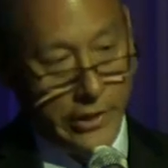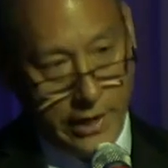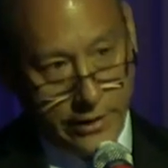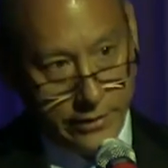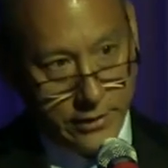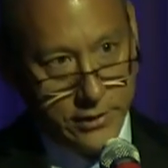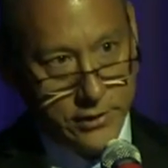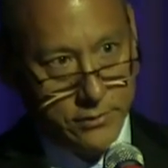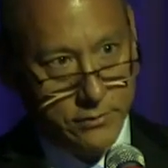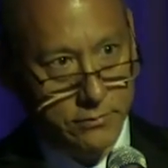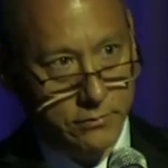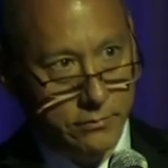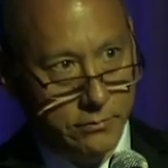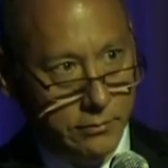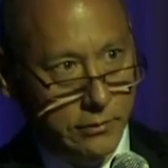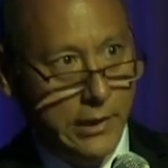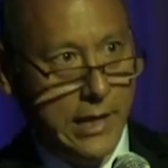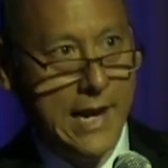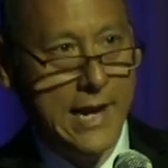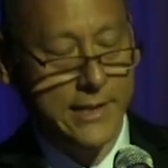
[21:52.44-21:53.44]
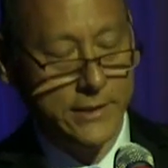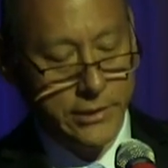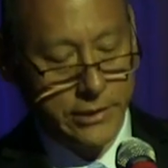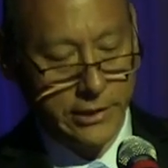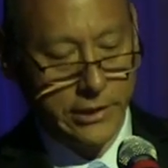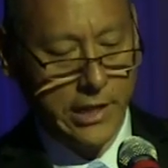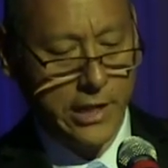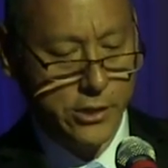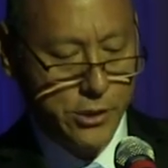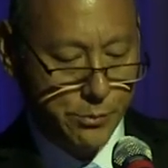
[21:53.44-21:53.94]
well, not this
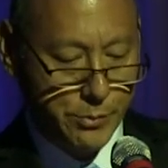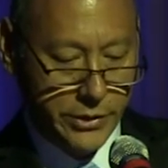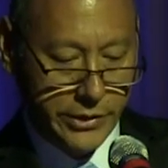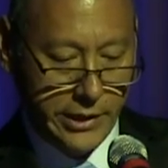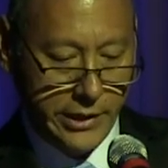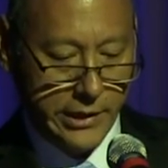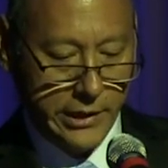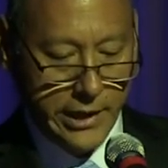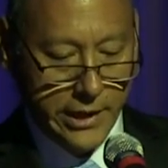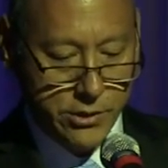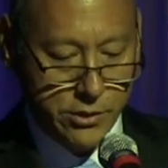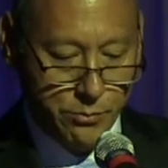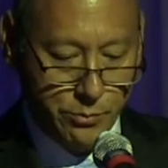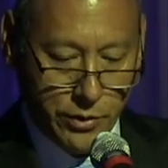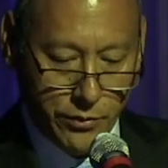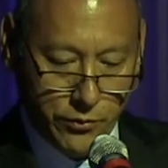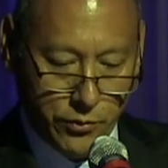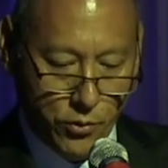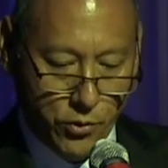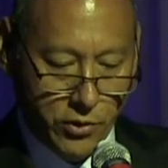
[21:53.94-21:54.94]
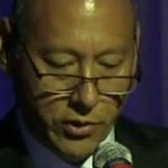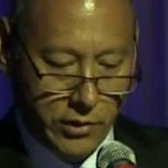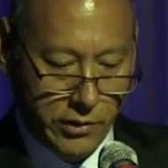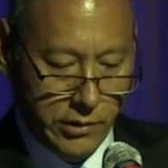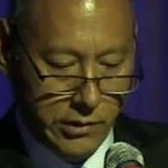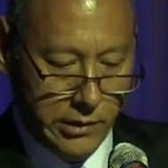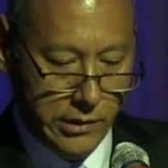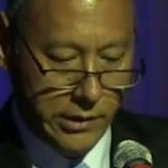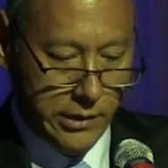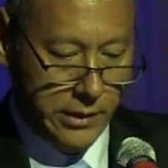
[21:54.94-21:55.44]
last election, but the election
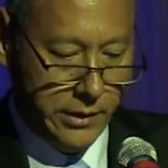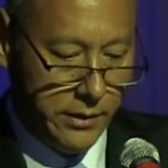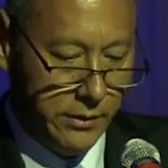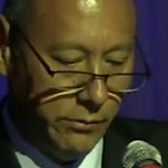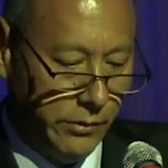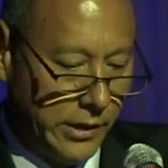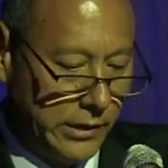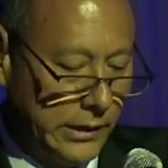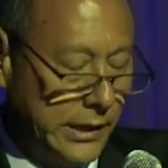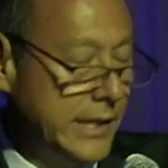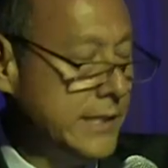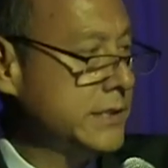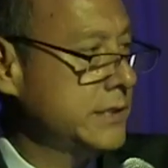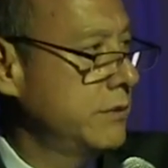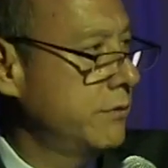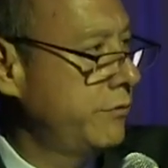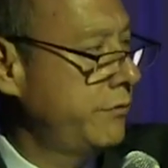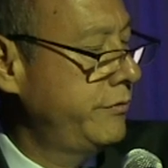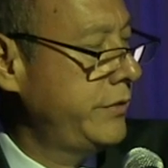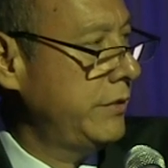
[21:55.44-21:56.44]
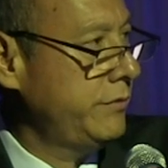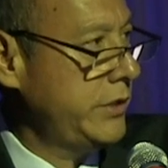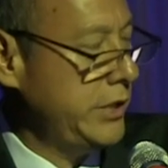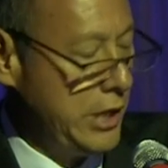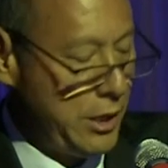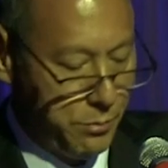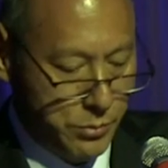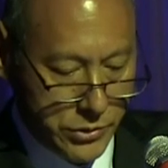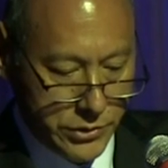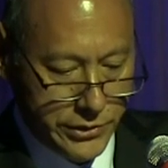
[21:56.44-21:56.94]
before, we had less than
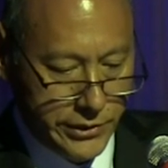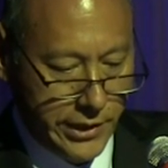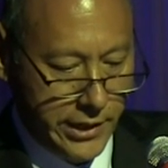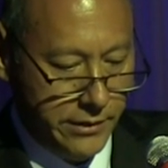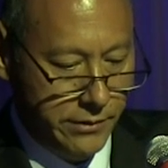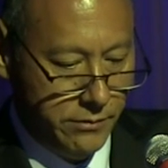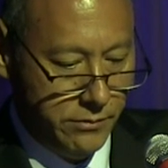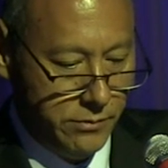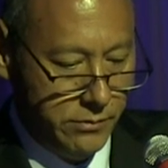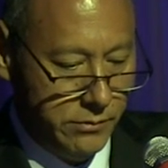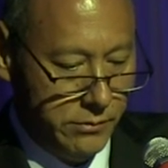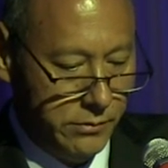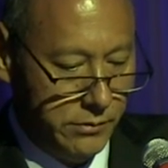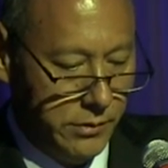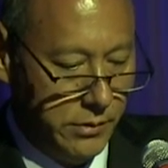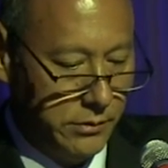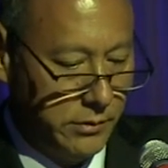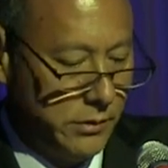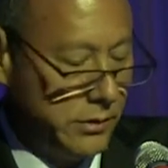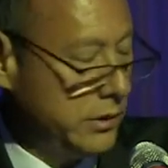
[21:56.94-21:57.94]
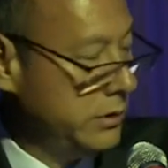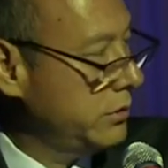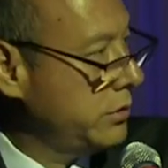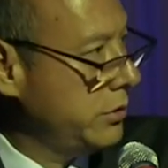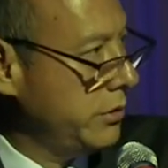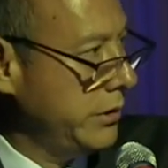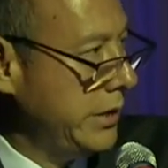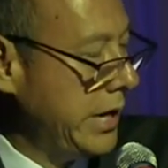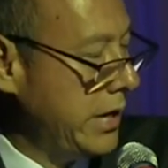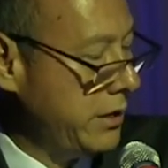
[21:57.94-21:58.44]
58%
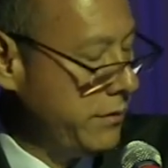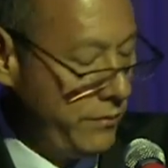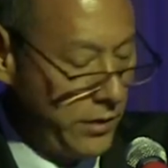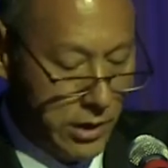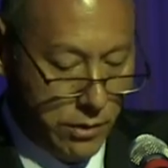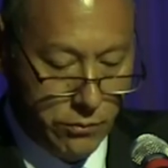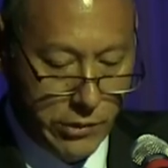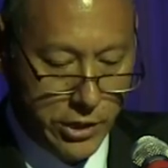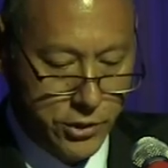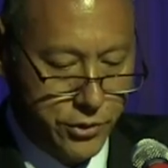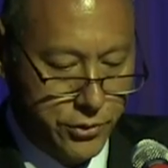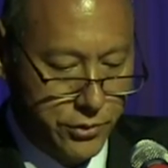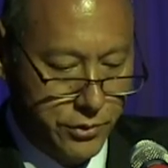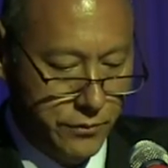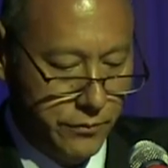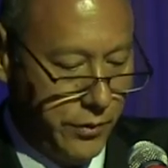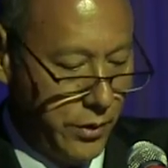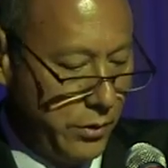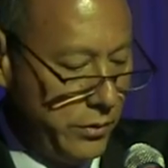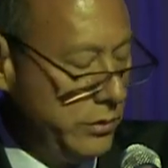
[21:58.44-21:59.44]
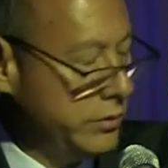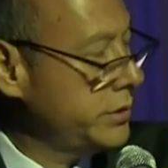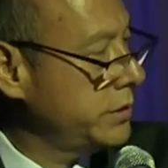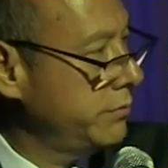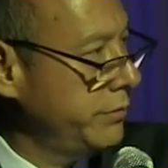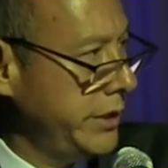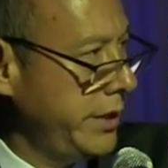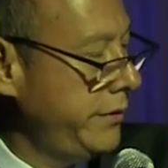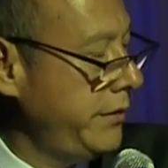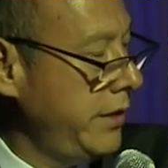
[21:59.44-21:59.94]
turnout of all registered
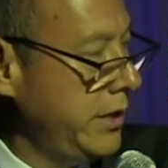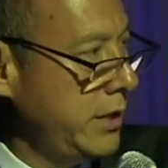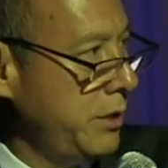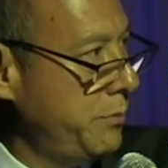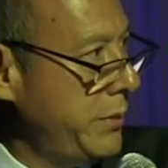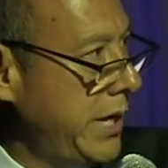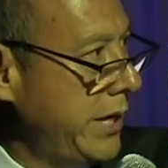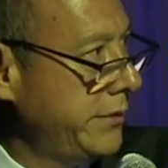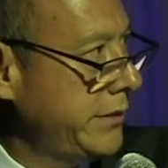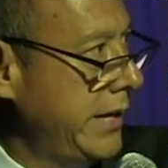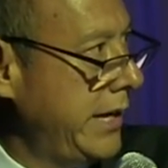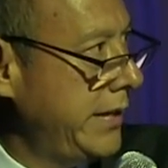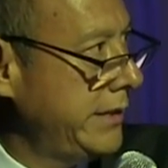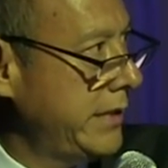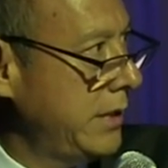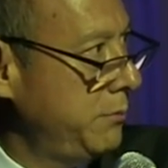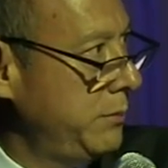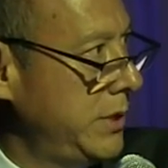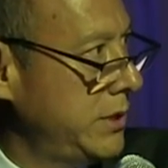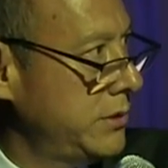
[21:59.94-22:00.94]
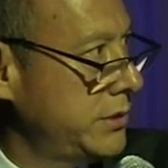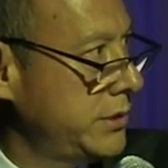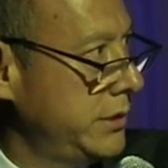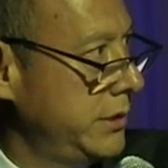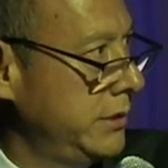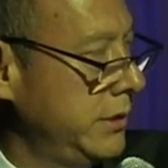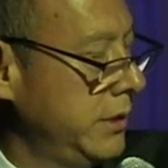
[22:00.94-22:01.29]
voters. And when you think about that, that means